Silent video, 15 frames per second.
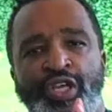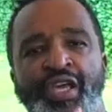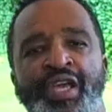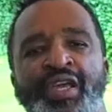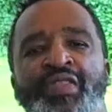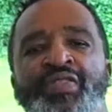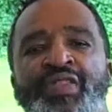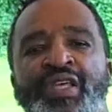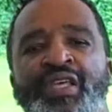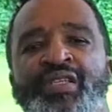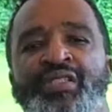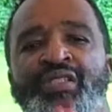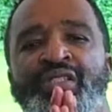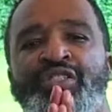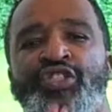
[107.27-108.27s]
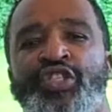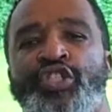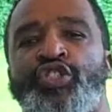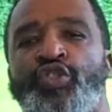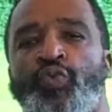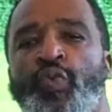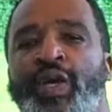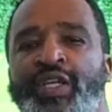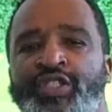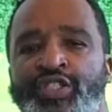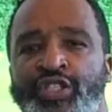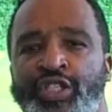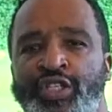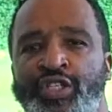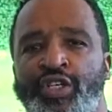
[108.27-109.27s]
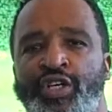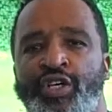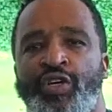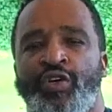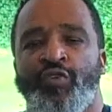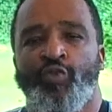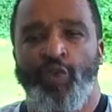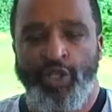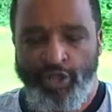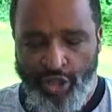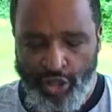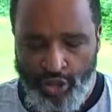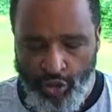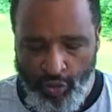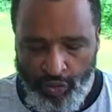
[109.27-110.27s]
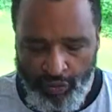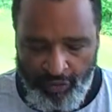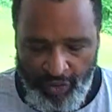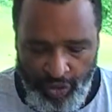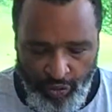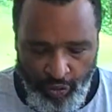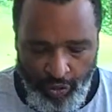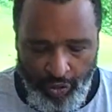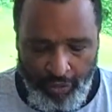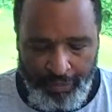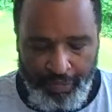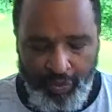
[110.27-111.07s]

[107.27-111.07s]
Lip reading: in this situation with the children of Israel.